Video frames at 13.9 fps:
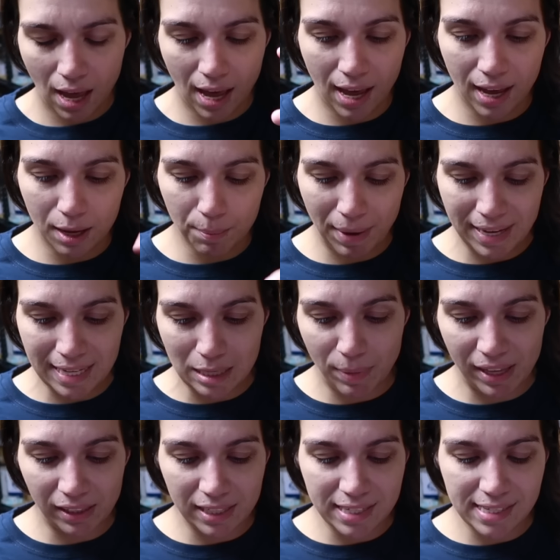uh, my
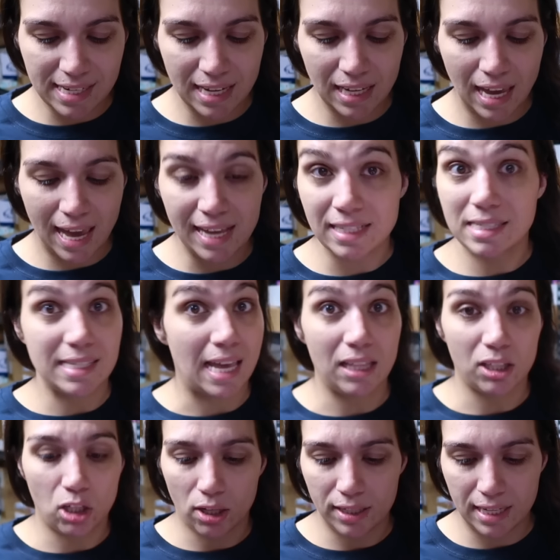eBay listing and sell
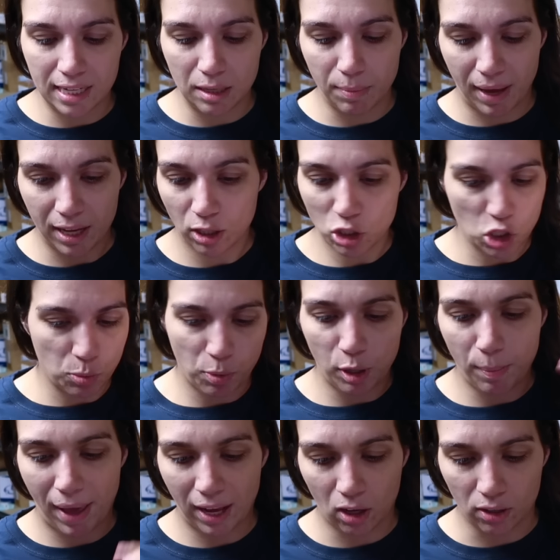it on eBay. Just put
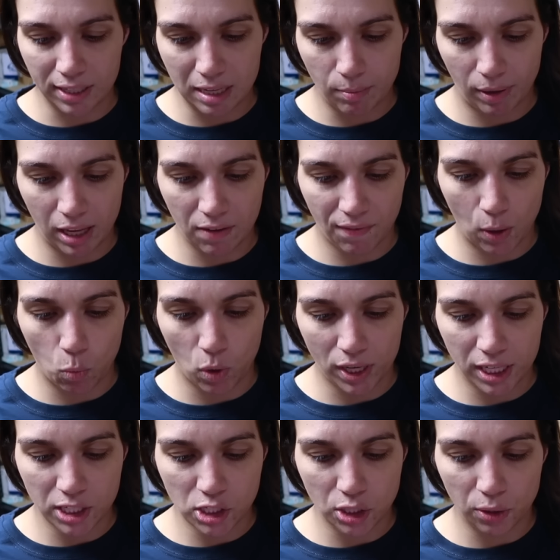it back on eBay if I
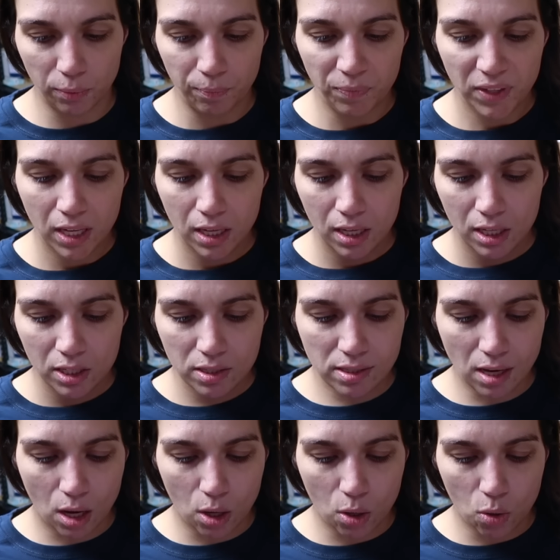wanted to.
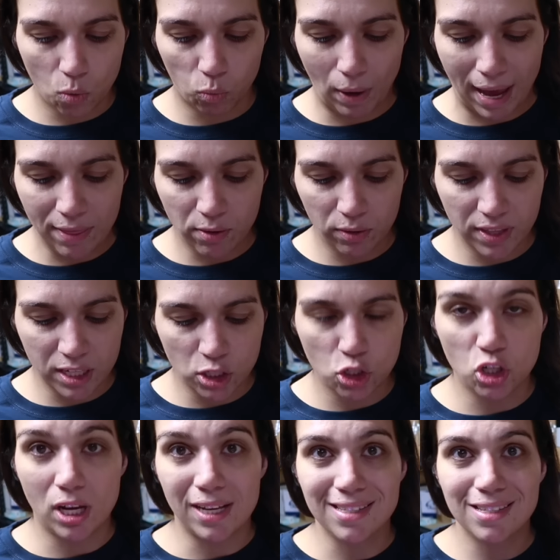So rather than
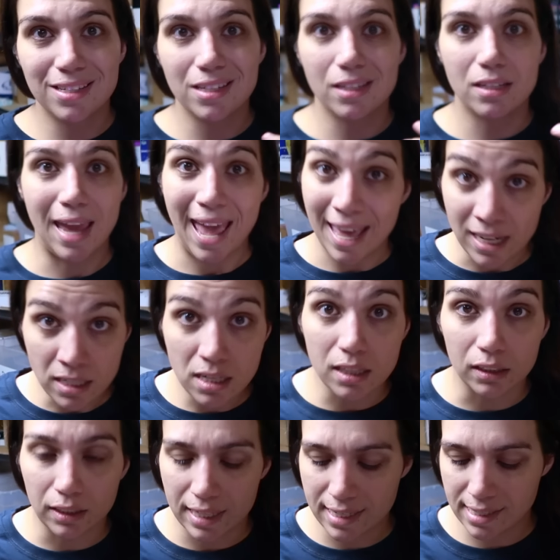just end the
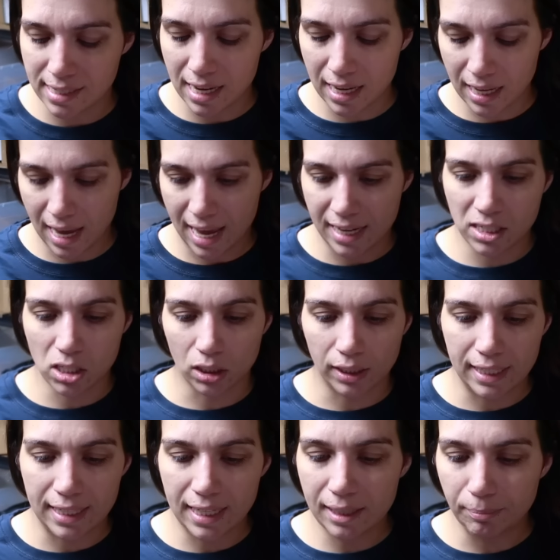listing and
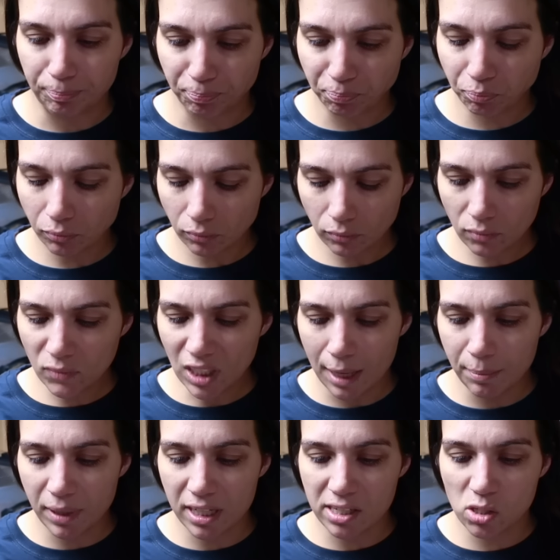delete it,
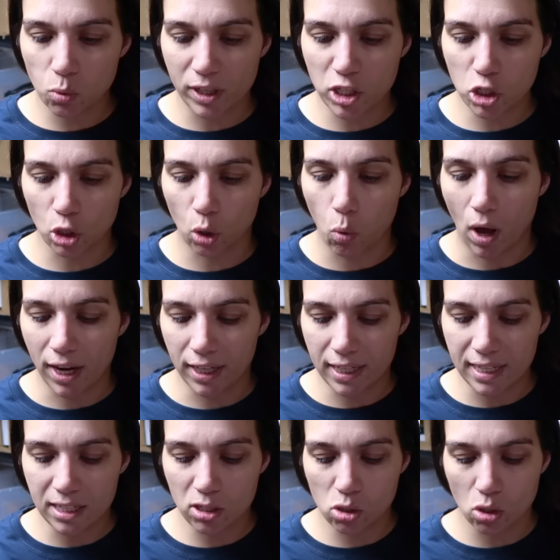I'm gonna switch the
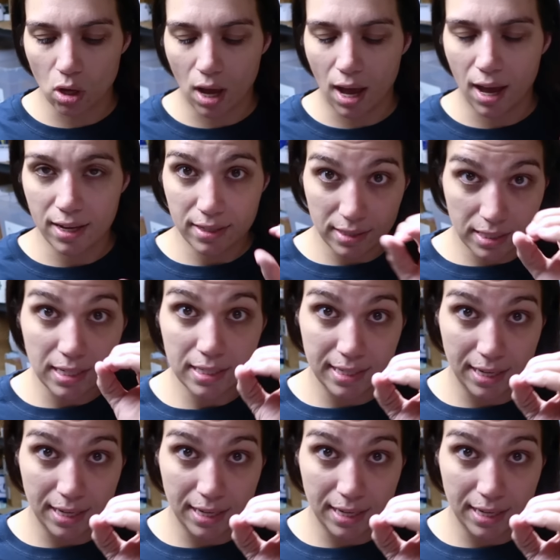quantity to, uh, to